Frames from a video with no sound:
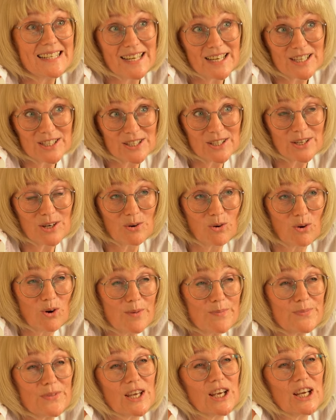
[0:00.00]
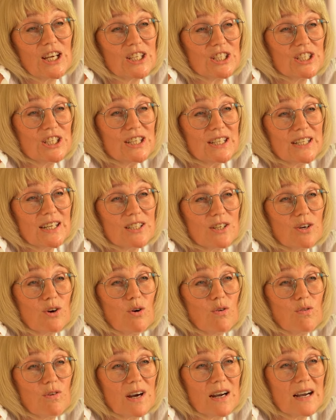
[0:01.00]
years ago, she had
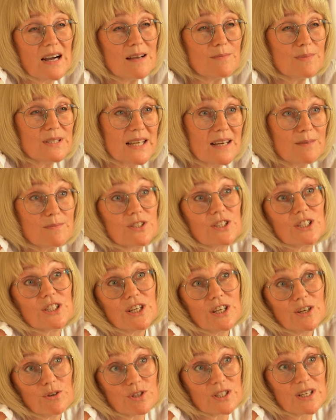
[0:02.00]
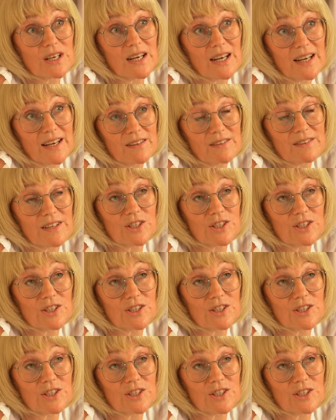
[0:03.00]
overcome some serious health